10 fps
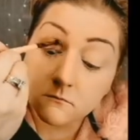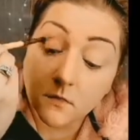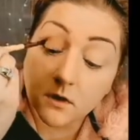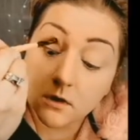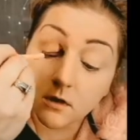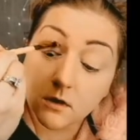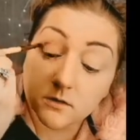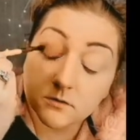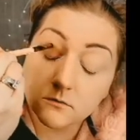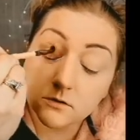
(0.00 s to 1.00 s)
My
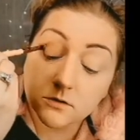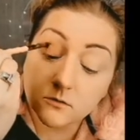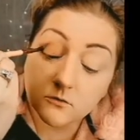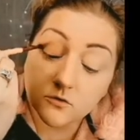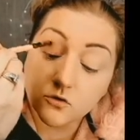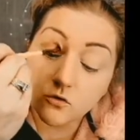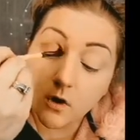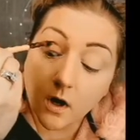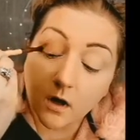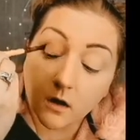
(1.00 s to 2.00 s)
eyes are so
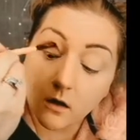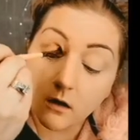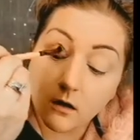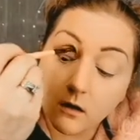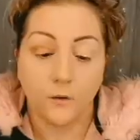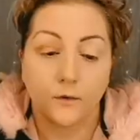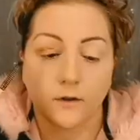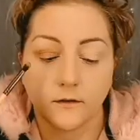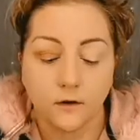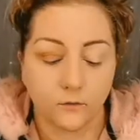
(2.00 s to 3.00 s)
dry.
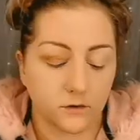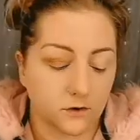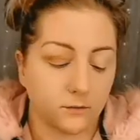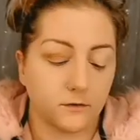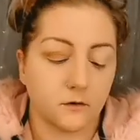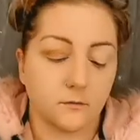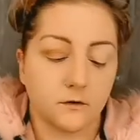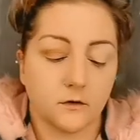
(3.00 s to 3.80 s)
Got that one deepened up a